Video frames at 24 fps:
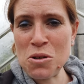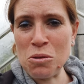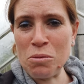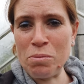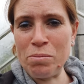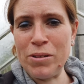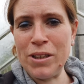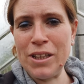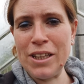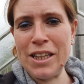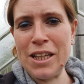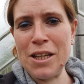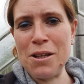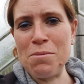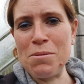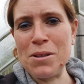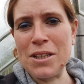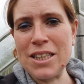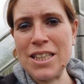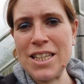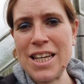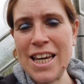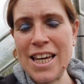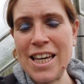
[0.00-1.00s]
Hopefully they
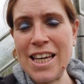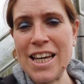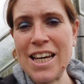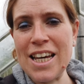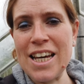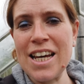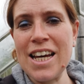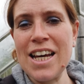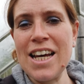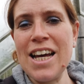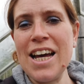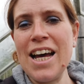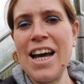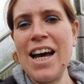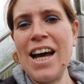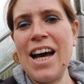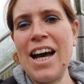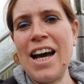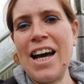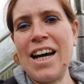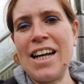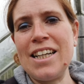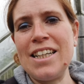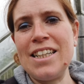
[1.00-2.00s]
will take
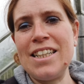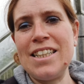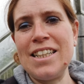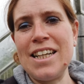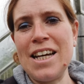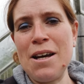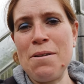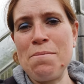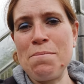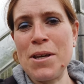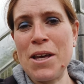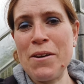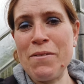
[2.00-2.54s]
and um,